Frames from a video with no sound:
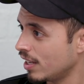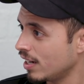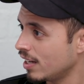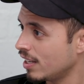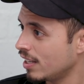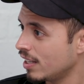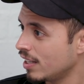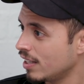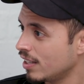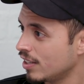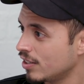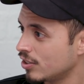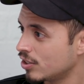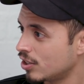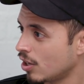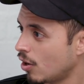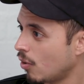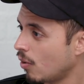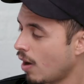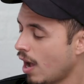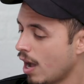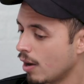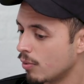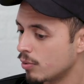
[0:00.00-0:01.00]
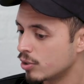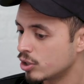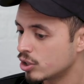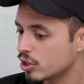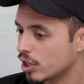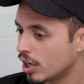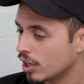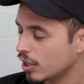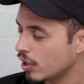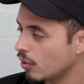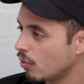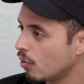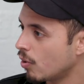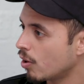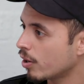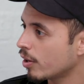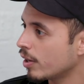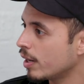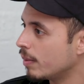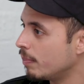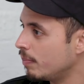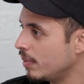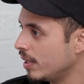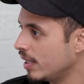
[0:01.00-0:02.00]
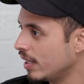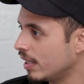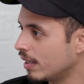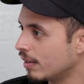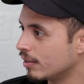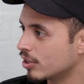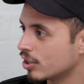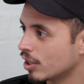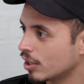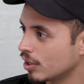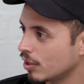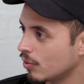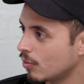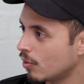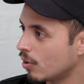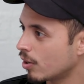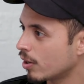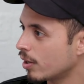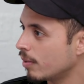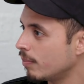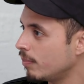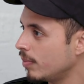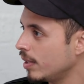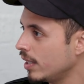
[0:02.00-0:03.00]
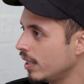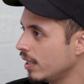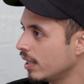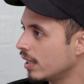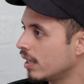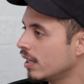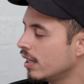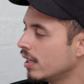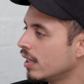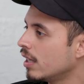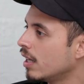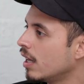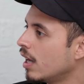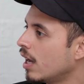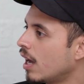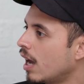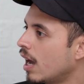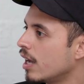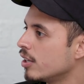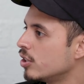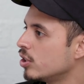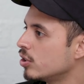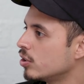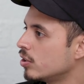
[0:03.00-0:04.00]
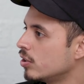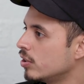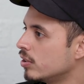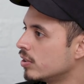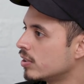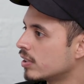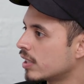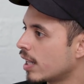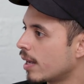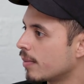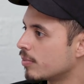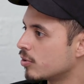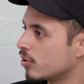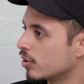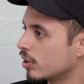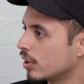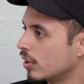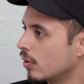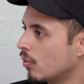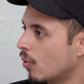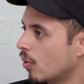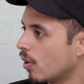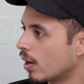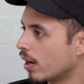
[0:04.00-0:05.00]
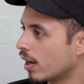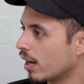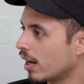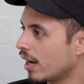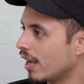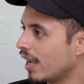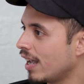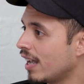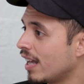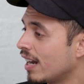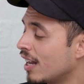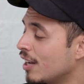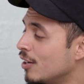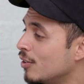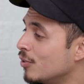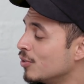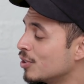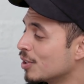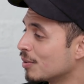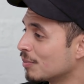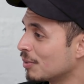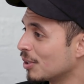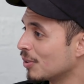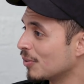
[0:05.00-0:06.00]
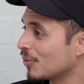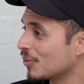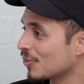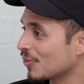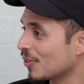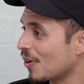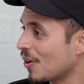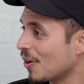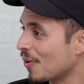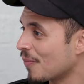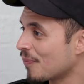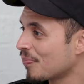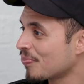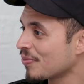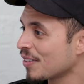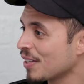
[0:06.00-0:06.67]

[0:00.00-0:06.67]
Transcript: Oh, yeah. So I was chugging water and peeing, chugging water oh, and peeing. Oh, you were, yeah. I just couldn't stop drinking water, and I knew something was wrong.